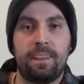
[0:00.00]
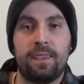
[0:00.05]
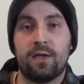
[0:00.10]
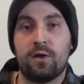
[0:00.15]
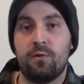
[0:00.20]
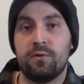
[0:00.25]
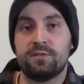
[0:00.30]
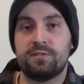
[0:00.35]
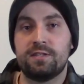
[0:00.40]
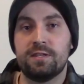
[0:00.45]

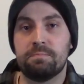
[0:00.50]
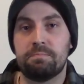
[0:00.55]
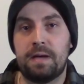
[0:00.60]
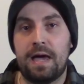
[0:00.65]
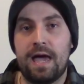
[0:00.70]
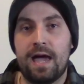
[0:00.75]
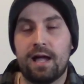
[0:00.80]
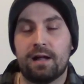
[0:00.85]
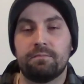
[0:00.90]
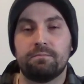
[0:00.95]
Going to the
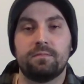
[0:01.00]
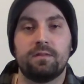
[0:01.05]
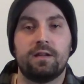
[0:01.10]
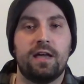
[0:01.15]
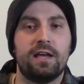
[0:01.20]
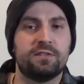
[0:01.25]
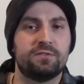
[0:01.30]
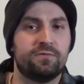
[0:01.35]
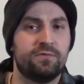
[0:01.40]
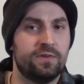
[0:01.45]
back,
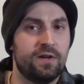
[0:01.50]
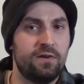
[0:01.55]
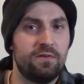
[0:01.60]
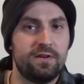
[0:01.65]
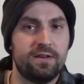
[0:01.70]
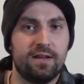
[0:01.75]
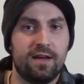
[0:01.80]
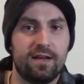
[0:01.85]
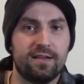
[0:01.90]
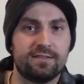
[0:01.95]
has
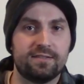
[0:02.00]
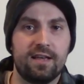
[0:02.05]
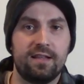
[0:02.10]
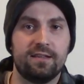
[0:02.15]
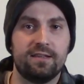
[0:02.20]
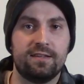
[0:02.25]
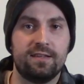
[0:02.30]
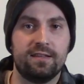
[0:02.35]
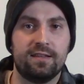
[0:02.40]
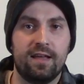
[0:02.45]
very nice
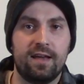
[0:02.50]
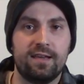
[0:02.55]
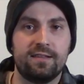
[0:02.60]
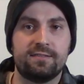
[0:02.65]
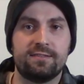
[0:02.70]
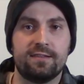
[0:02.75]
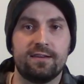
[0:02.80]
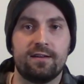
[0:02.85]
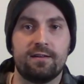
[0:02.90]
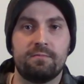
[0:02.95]
LED
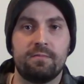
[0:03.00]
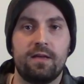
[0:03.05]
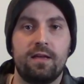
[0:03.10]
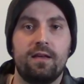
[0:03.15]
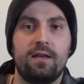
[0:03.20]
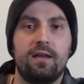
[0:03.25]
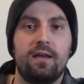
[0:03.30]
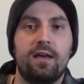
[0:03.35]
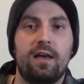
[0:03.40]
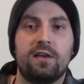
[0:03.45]
lights there,
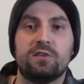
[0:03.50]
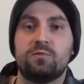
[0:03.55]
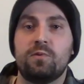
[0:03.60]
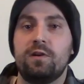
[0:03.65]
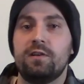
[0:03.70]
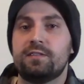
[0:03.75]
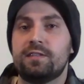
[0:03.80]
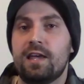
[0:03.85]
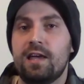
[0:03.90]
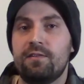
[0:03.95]
as
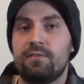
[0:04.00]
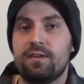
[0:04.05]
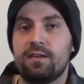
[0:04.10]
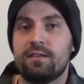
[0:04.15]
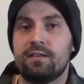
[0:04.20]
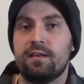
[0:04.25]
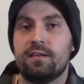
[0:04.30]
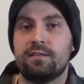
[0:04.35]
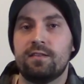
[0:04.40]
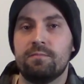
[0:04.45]
well as
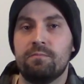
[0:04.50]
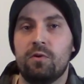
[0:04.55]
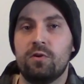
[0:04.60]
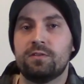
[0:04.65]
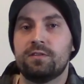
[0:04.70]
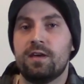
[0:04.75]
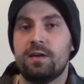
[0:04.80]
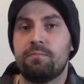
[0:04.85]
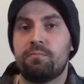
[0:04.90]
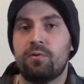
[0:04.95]
having the
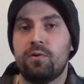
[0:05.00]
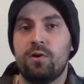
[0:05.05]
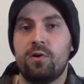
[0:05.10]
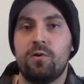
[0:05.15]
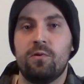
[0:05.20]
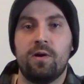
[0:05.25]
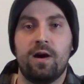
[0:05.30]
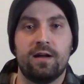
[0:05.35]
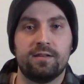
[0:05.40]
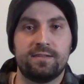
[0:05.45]

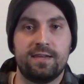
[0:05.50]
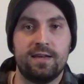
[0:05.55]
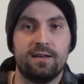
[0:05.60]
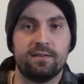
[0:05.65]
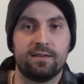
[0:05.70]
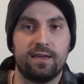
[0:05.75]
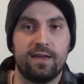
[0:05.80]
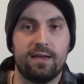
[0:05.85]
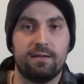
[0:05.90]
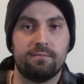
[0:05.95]
Multi-Pro
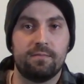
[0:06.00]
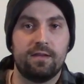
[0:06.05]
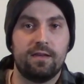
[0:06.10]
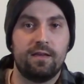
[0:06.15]
tailgate.